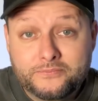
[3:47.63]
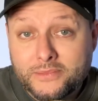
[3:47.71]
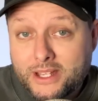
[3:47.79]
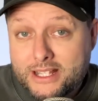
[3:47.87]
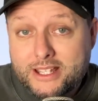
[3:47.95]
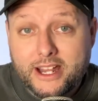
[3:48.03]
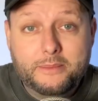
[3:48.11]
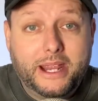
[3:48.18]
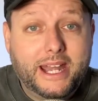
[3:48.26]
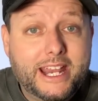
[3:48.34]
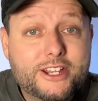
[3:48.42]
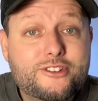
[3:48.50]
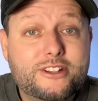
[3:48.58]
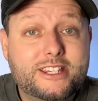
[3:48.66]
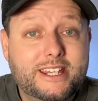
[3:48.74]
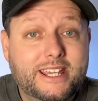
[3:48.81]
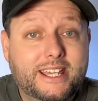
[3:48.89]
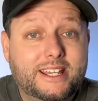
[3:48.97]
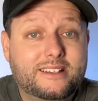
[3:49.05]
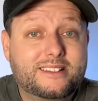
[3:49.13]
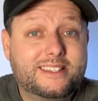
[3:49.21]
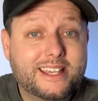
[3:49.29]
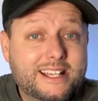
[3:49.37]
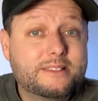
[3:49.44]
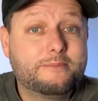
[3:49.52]
it's going to be an interesting
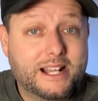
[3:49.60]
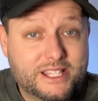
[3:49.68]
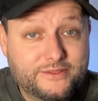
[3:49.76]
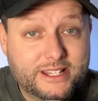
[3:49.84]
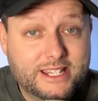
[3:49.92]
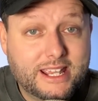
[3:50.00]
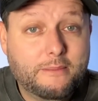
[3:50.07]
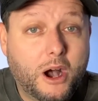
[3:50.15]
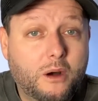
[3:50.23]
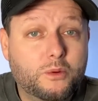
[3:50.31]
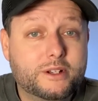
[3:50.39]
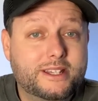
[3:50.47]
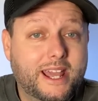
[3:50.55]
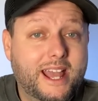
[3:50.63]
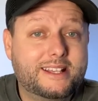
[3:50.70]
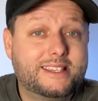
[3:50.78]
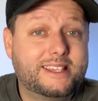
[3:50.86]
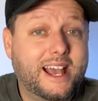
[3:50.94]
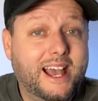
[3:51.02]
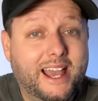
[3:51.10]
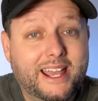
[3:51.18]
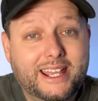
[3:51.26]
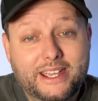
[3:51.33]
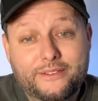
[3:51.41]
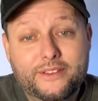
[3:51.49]
6 months for Tim. I would dare say,
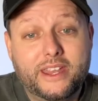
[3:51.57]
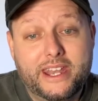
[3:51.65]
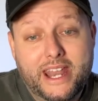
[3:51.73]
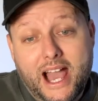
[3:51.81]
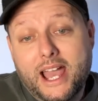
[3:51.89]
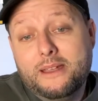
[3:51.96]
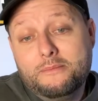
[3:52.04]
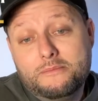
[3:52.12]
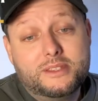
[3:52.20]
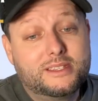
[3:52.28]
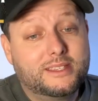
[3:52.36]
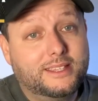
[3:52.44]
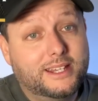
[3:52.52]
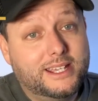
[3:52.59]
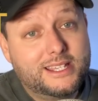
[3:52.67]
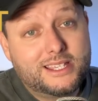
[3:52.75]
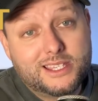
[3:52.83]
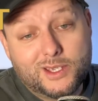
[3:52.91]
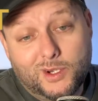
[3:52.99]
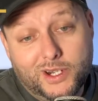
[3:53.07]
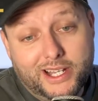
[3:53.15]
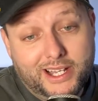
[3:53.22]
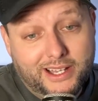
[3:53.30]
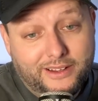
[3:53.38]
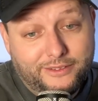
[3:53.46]
given the names that he's sort
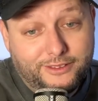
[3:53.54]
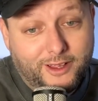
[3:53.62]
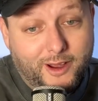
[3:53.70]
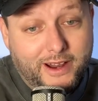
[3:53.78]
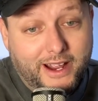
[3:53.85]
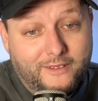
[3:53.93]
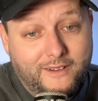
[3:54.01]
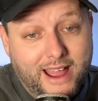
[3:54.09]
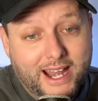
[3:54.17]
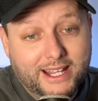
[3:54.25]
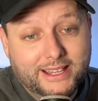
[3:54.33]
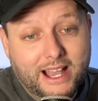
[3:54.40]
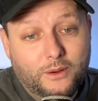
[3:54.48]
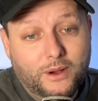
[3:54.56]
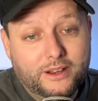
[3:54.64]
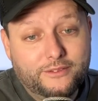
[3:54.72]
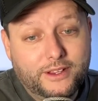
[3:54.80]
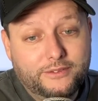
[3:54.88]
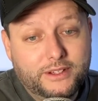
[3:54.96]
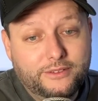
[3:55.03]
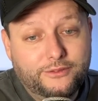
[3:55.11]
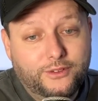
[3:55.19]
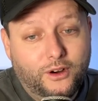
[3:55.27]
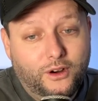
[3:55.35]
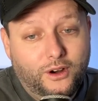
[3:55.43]
of floating around in that
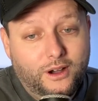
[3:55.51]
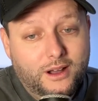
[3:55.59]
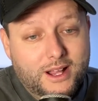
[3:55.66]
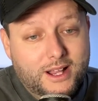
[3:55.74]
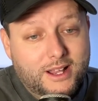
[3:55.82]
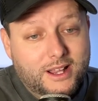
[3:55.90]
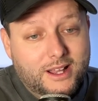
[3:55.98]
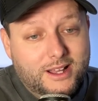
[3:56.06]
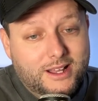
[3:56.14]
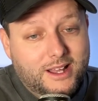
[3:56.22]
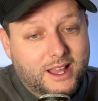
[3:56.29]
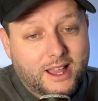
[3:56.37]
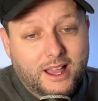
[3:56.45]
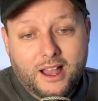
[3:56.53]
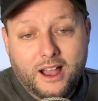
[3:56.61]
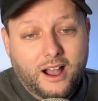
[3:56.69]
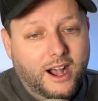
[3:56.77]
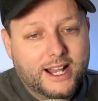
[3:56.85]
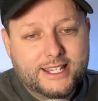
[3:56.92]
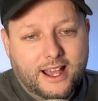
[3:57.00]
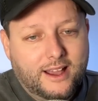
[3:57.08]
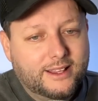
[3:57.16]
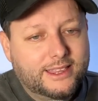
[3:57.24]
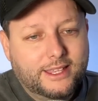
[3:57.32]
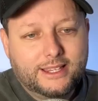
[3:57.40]
154, I
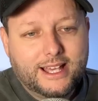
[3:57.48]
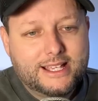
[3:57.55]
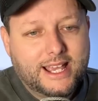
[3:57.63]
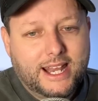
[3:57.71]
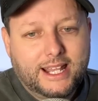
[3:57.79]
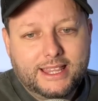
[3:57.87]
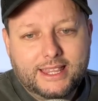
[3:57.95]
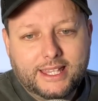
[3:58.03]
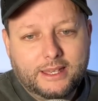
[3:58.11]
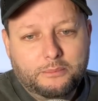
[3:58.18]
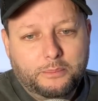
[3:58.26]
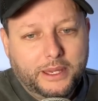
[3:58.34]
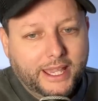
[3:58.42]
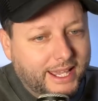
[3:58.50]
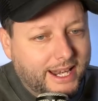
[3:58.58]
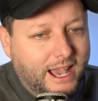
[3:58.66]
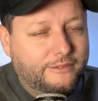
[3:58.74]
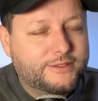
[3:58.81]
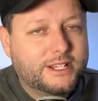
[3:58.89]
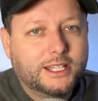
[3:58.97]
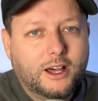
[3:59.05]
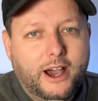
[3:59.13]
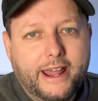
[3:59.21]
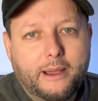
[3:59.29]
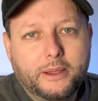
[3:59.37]
don't think there's anything big enough to
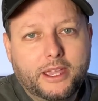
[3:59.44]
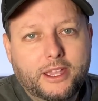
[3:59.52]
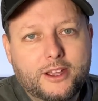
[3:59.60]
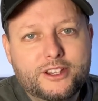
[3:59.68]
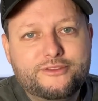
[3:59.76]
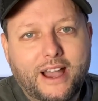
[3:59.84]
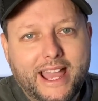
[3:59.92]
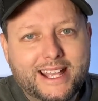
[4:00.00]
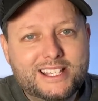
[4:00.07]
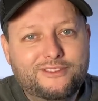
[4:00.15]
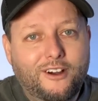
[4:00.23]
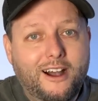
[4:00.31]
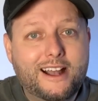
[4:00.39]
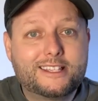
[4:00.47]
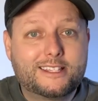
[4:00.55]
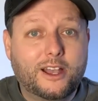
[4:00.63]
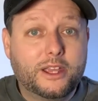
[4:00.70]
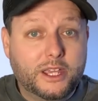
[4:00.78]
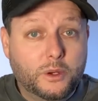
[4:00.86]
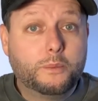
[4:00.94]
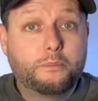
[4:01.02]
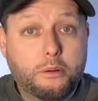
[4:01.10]
light up a huge Vegas fight. So you would